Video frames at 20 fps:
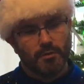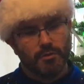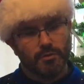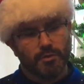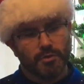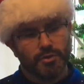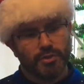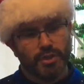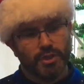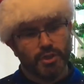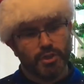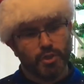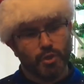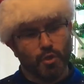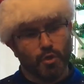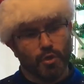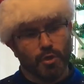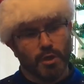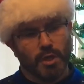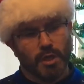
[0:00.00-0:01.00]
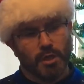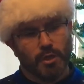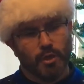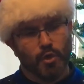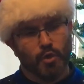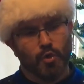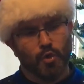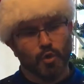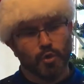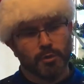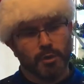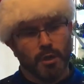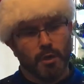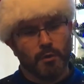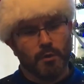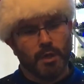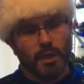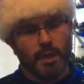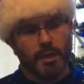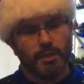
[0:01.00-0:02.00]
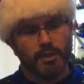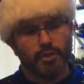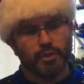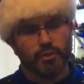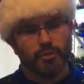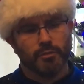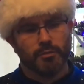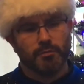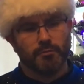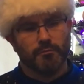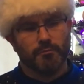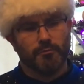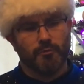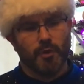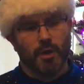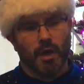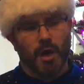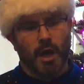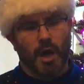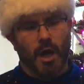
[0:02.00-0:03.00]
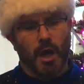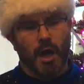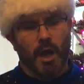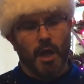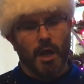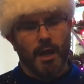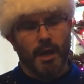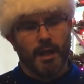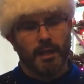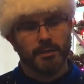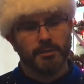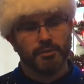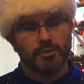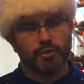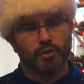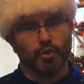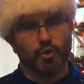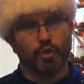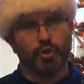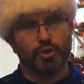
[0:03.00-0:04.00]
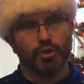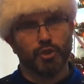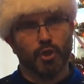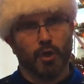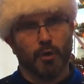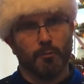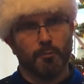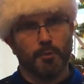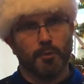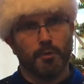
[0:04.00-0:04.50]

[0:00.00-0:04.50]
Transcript: "Does this look like a good location for a high-end toy shop?"